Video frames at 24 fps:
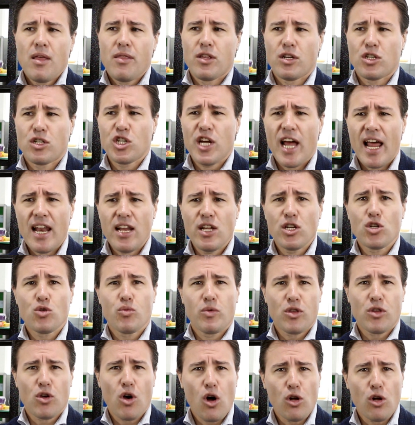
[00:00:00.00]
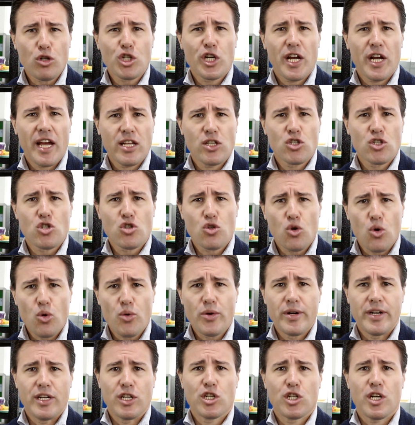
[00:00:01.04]
the challenge with cold chain
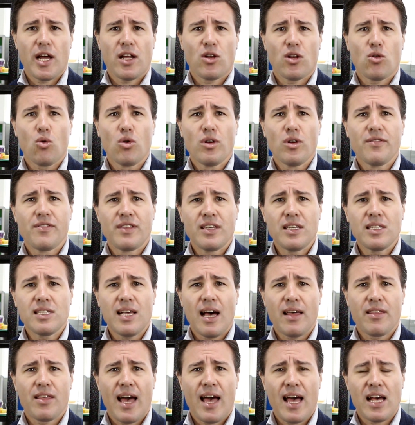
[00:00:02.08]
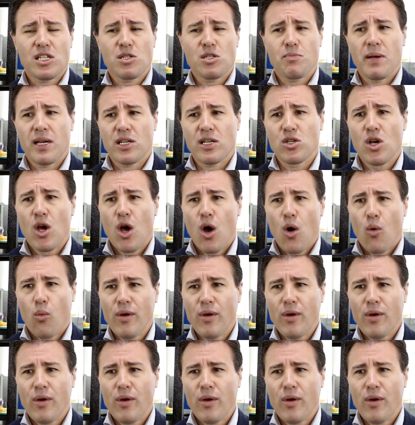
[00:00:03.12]
storage and all of these other aspects.